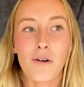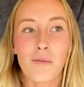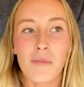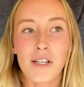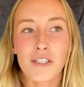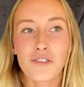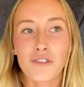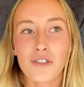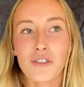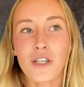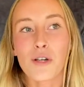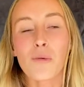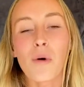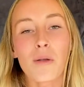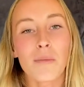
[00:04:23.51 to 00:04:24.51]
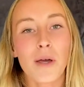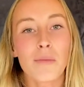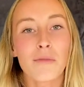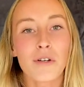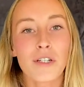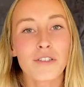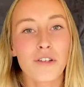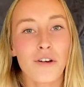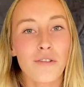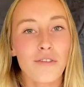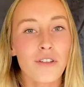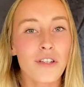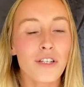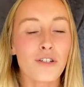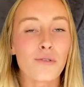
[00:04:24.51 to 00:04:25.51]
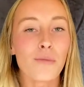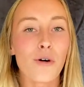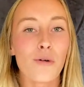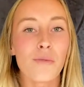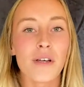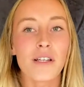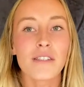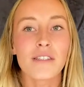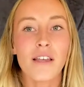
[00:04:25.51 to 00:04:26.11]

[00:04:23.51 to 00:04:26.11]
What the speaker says: isn't just one memory, it's all of the little moments,